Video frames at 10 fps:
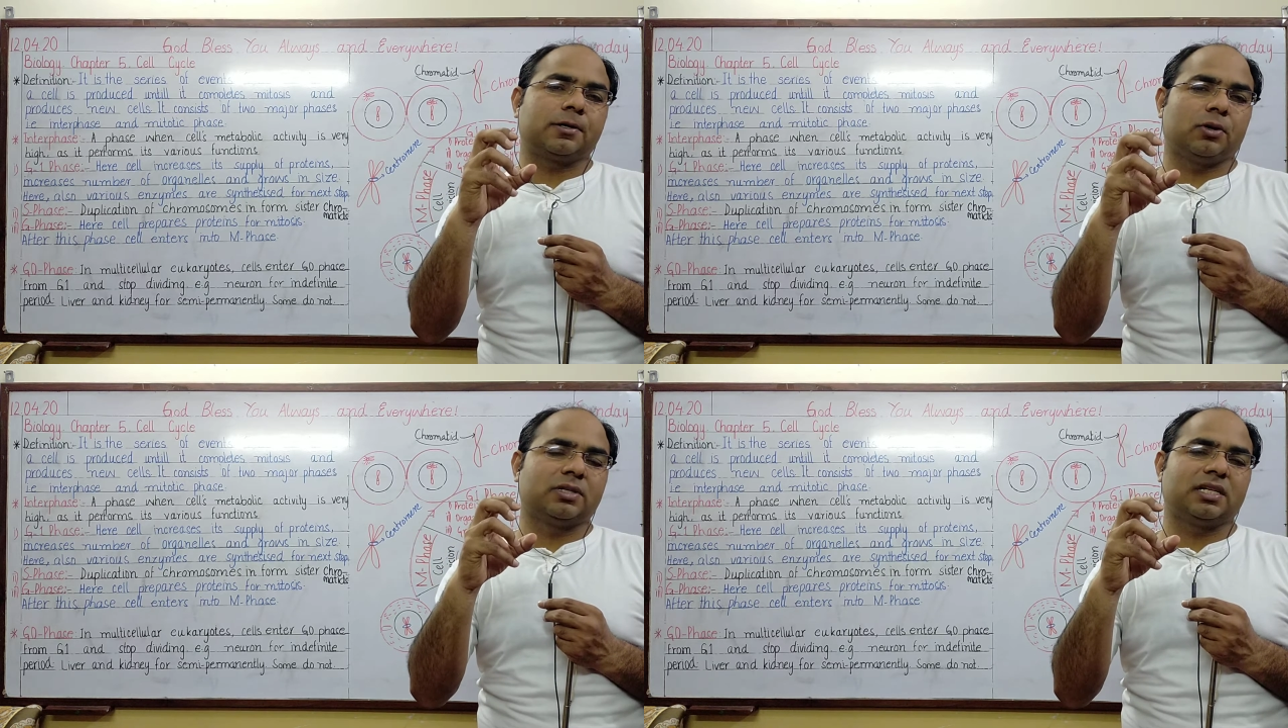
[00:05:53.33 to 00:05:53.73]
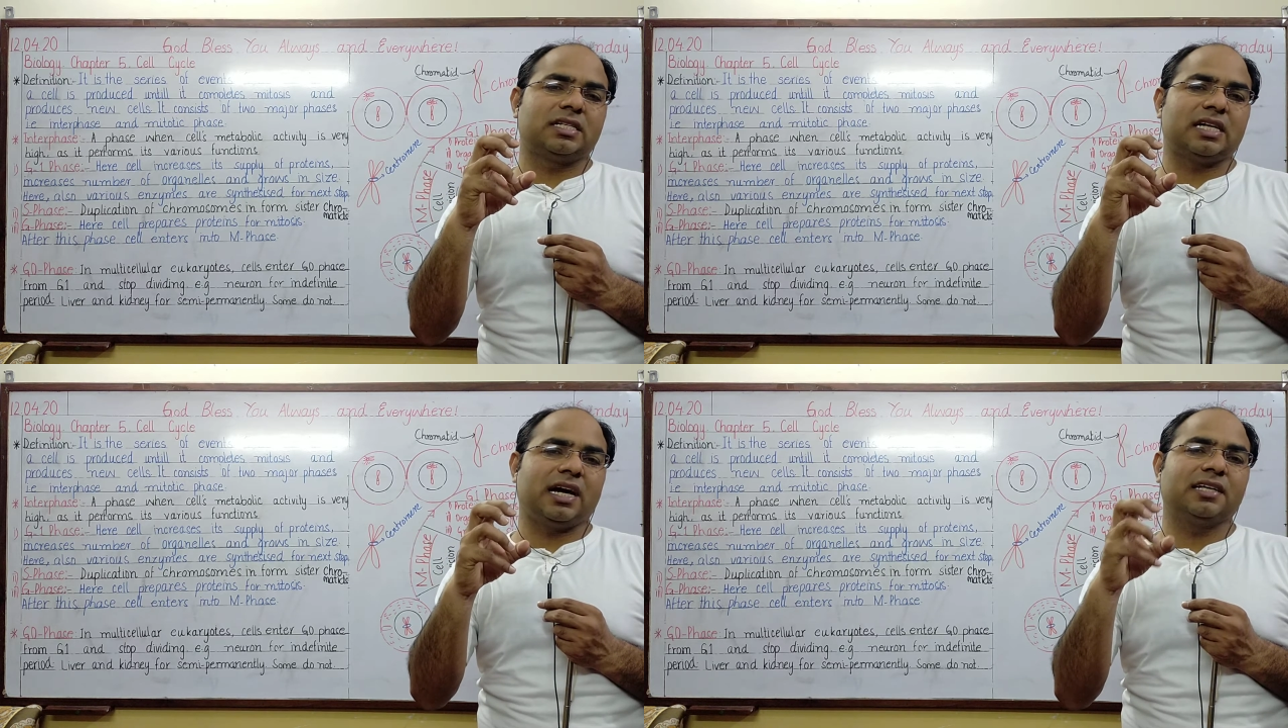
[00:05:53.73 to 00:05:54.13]
grows
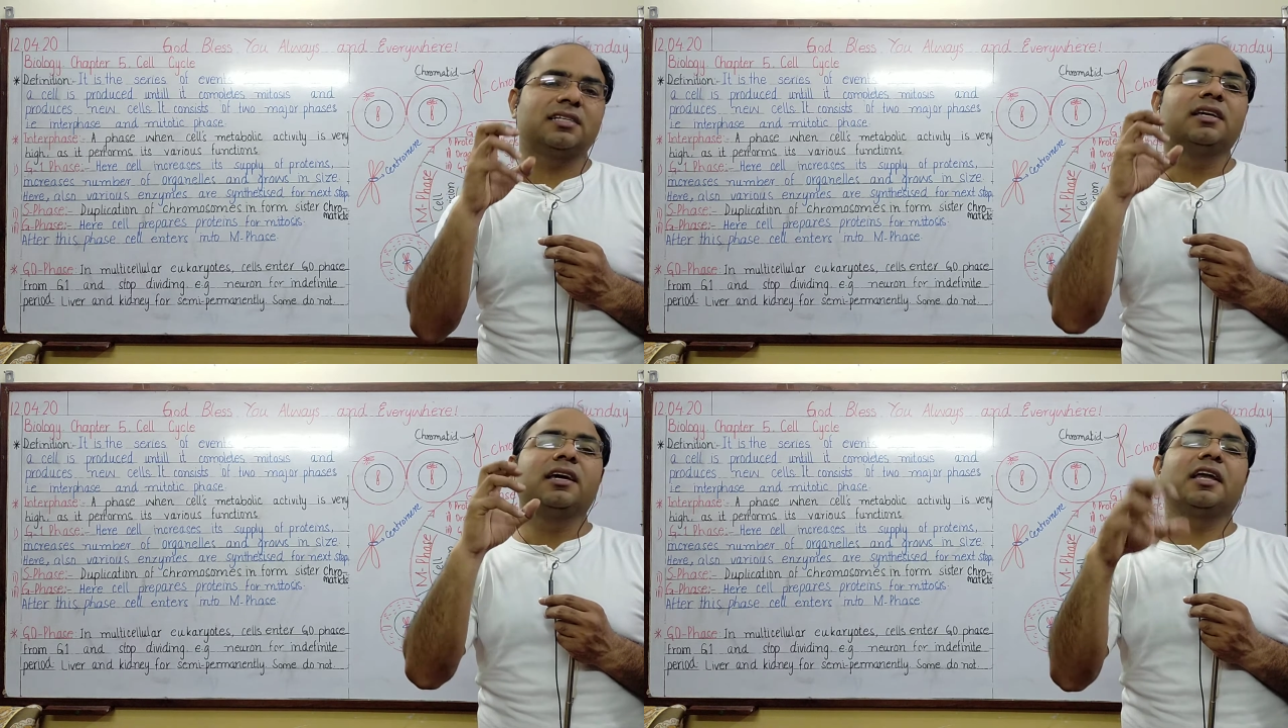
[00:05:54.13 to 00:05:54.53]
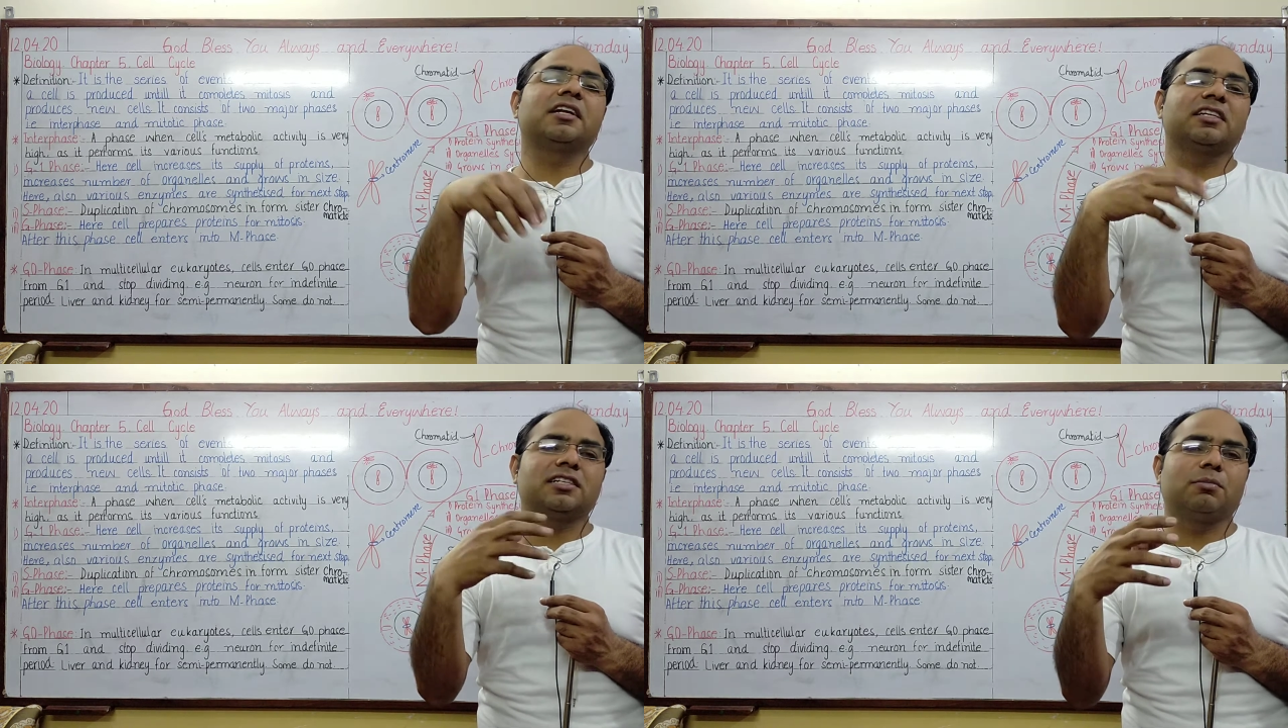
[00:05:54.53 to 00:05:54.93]
in size,
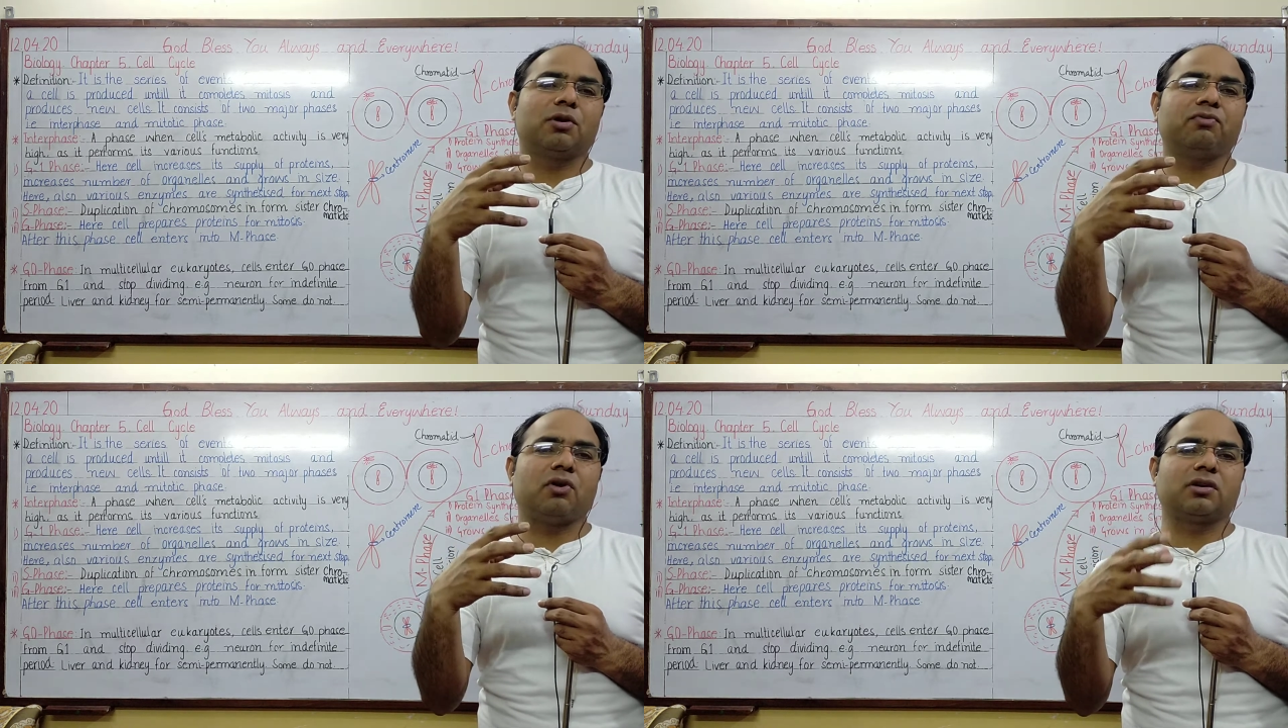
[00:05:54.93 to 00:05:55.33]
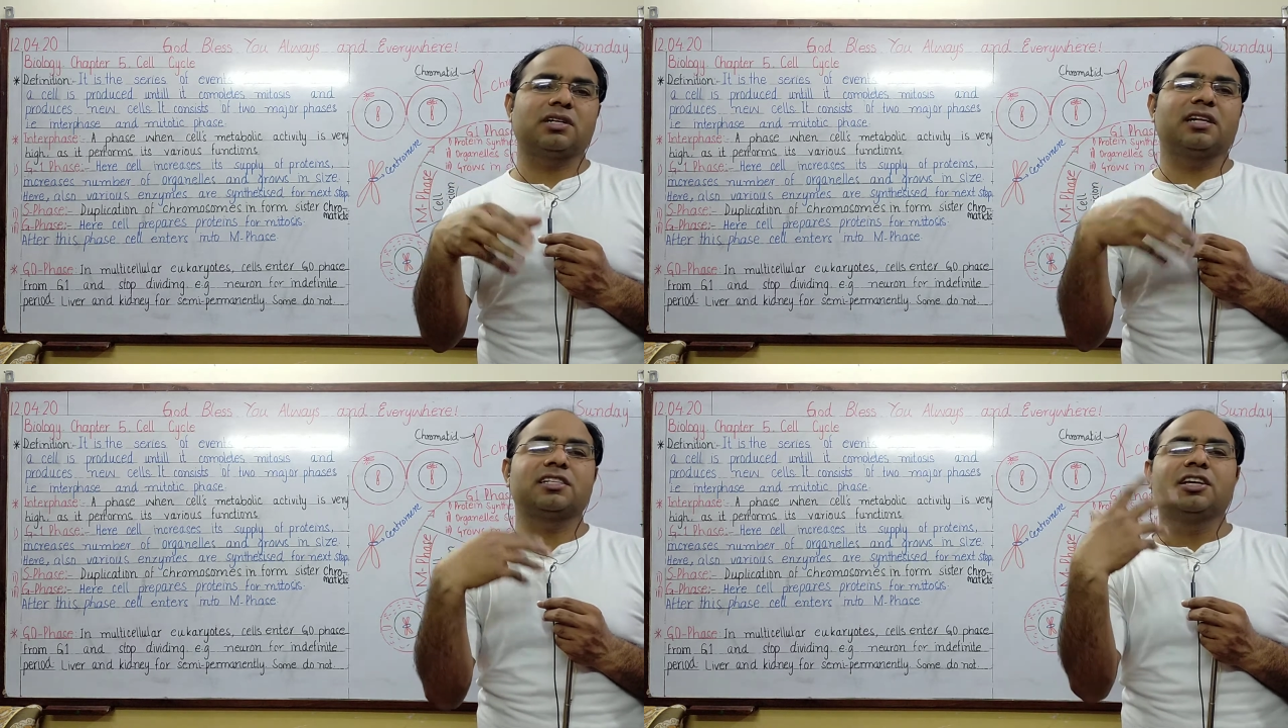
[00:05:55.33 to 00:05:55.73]
increase number of
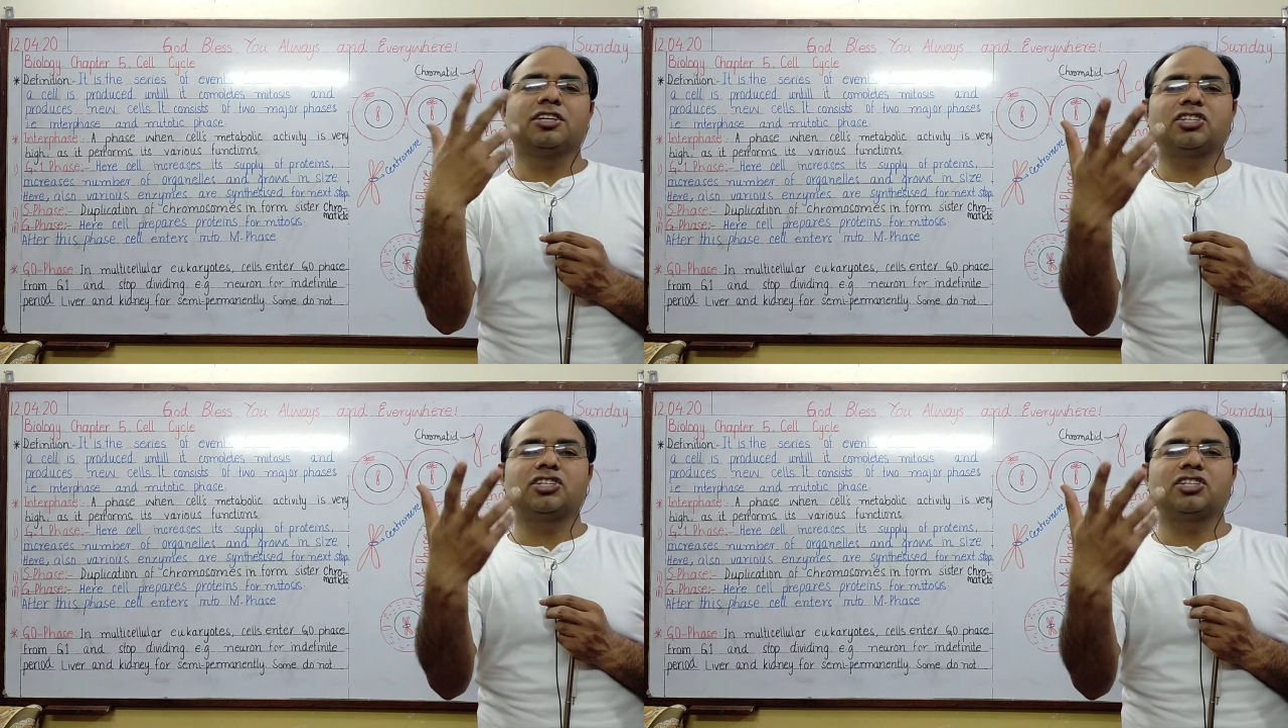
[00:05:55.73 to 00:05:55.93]
organelles.